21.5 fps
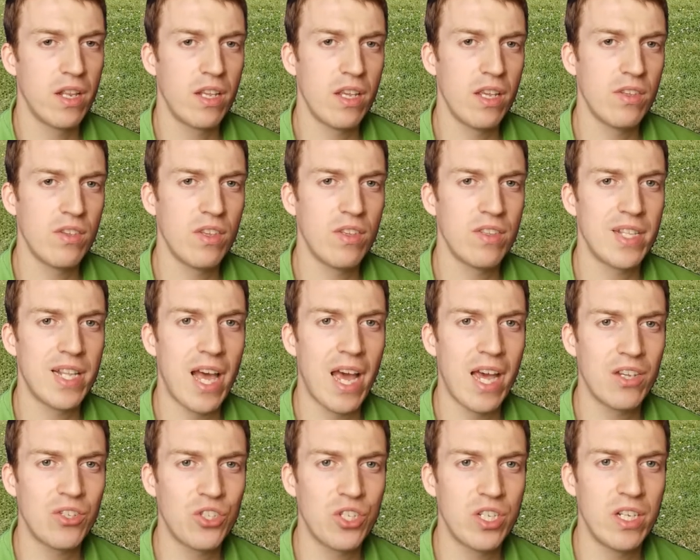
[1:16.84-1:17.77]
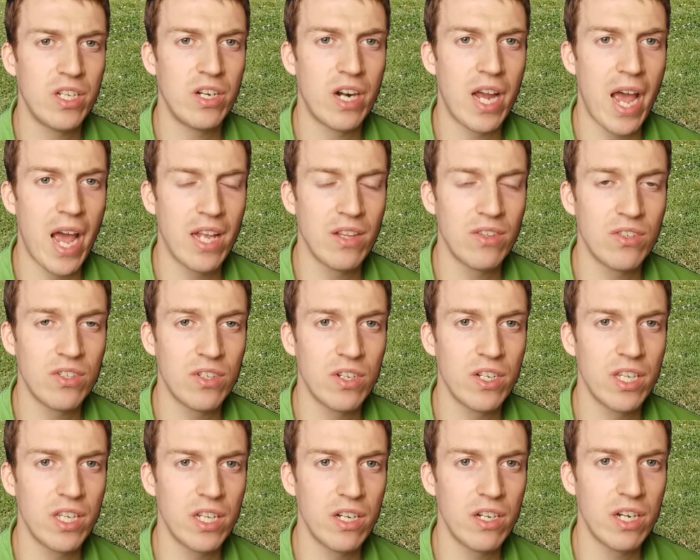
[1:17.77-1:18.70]
This is last year
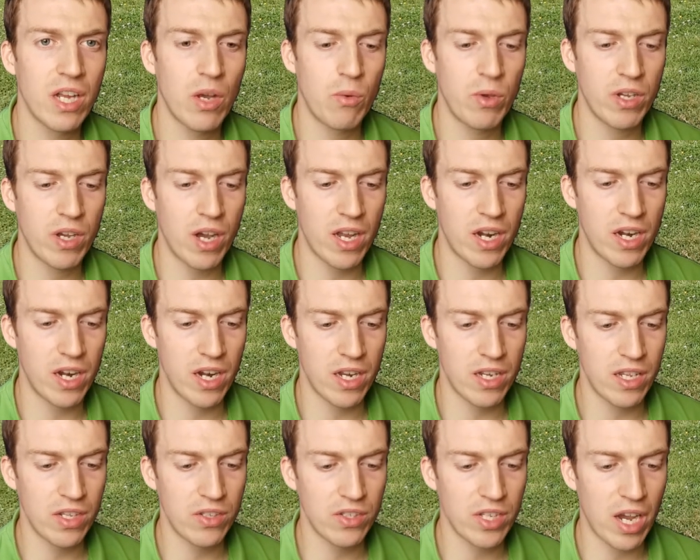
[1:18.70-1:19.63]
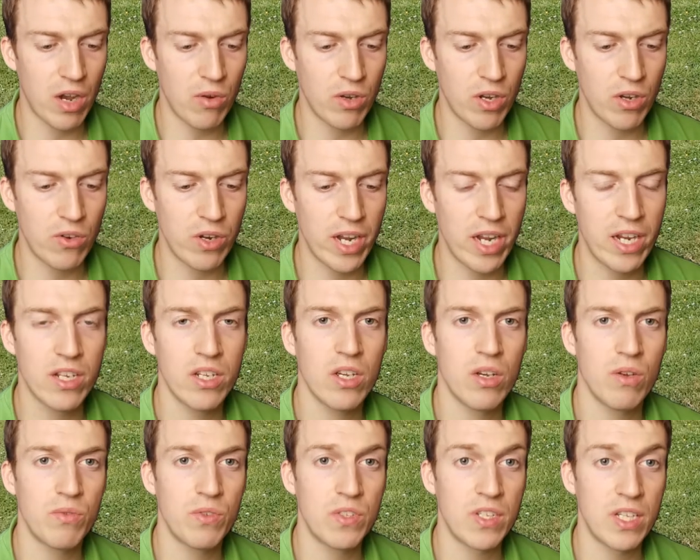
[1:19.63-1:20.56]
answer gear that we got at a discounted rate
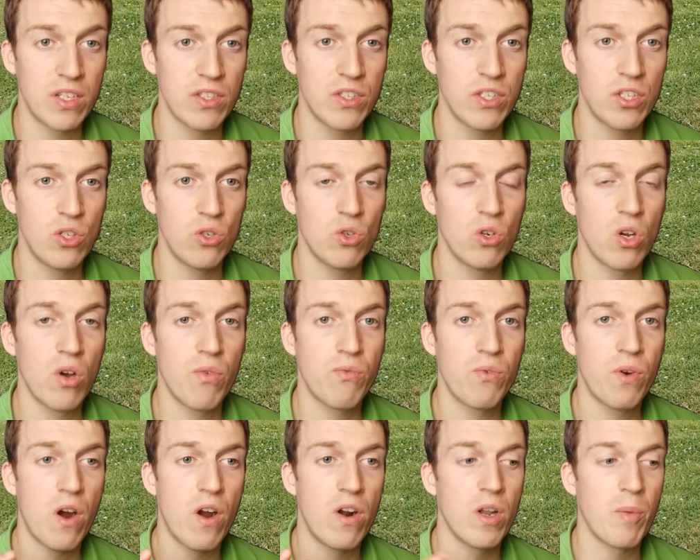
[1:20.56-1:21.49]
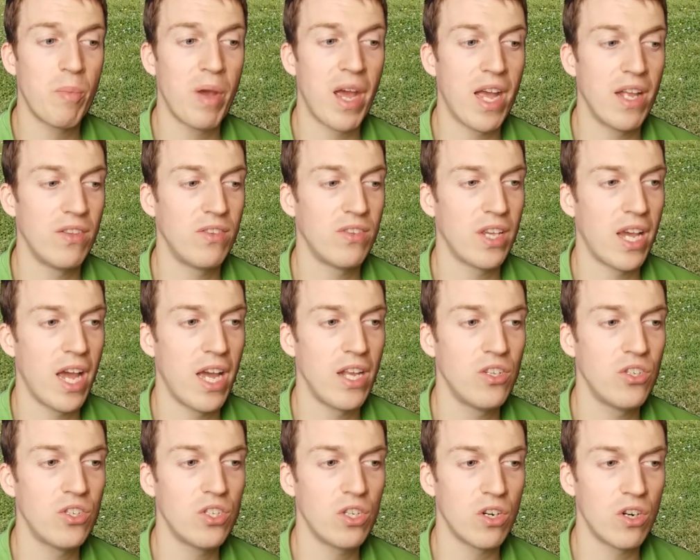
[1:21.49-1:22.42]
of 60 euro for the pants
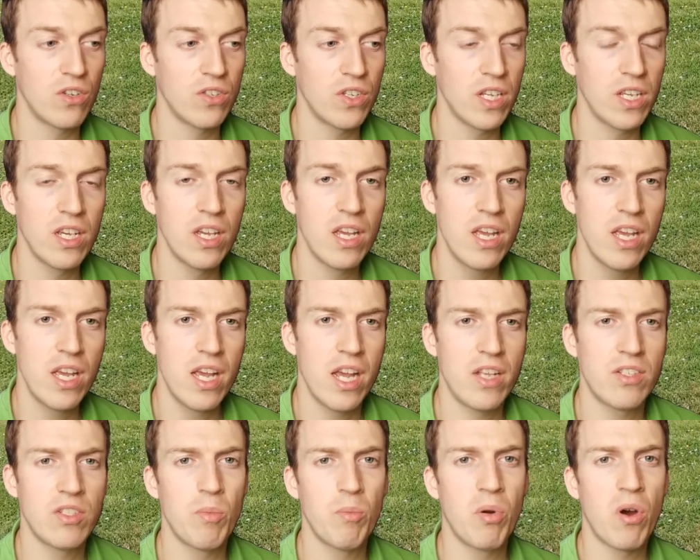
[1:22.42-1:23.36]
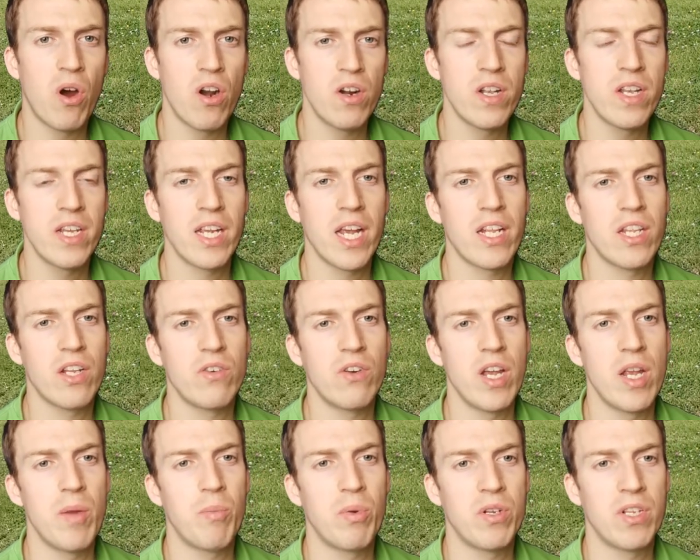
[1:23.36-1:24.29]
and jersey. It's important to get the
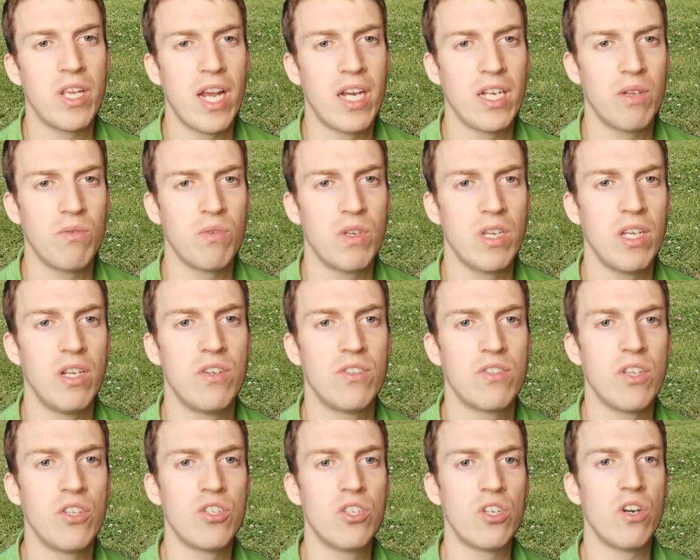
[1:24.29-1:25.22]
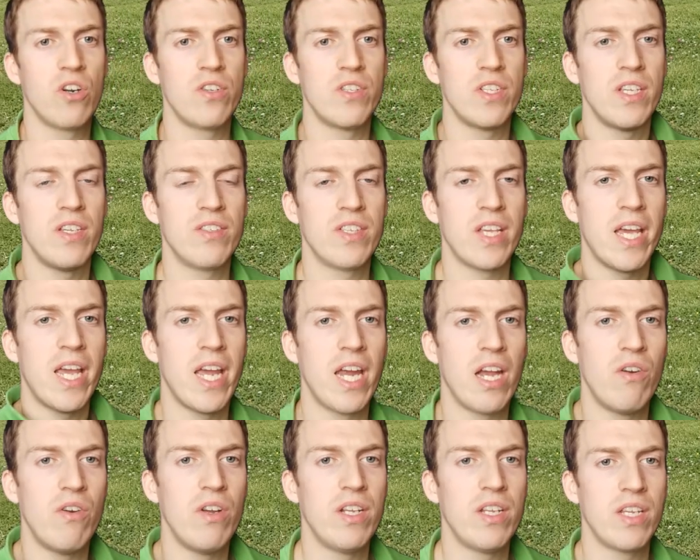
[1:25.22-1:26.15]
right protective gear. The jersey is
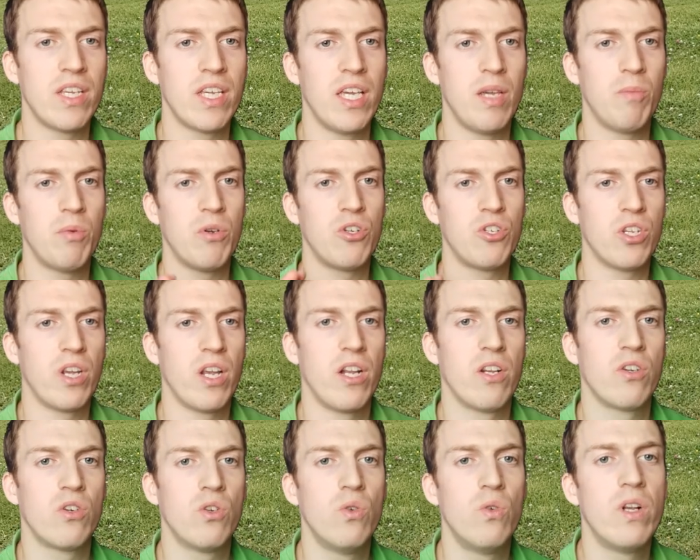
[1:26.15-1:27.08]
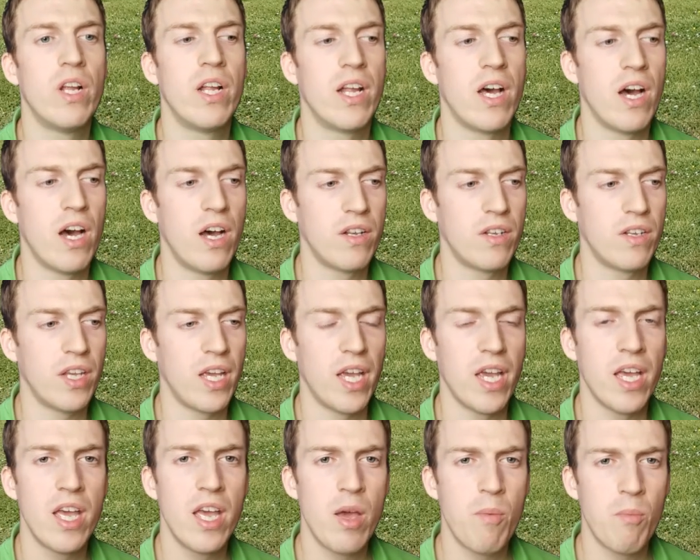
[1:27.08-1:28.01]
airy to keep your child cool on a hot
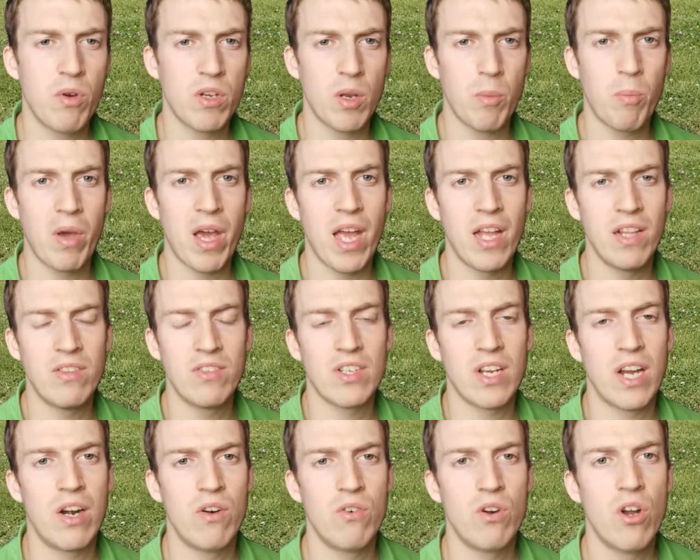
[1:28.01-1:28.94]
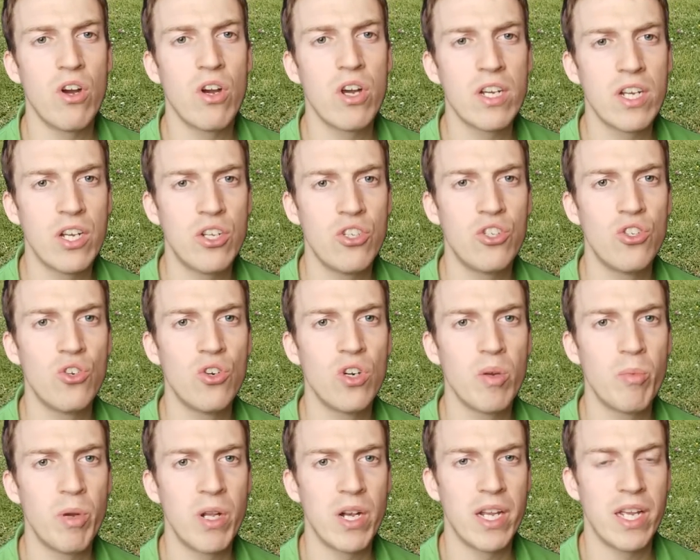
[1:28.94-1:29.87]
day, but the pants are rugged and
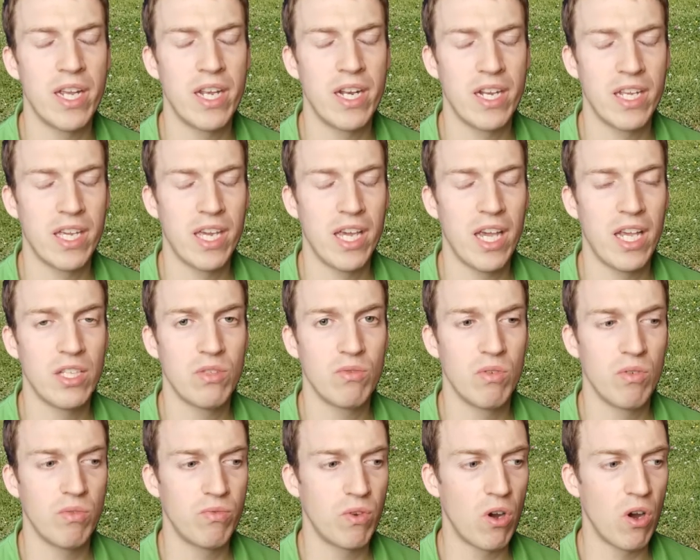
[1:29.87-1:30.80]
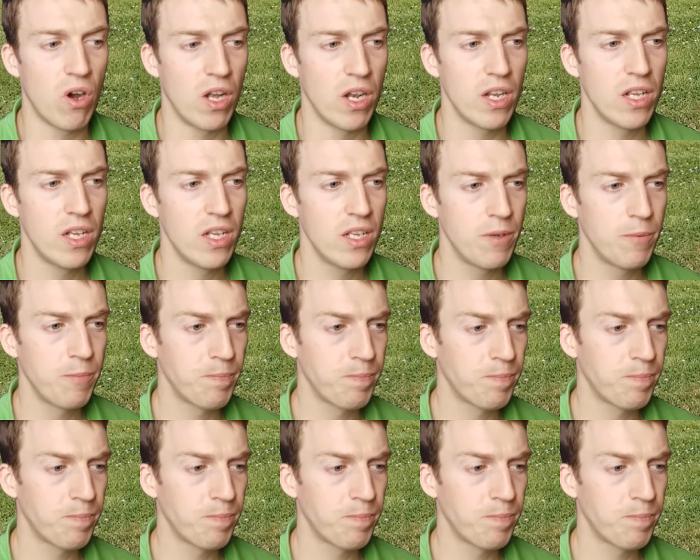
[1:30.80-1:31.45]
durable in the case of a fall.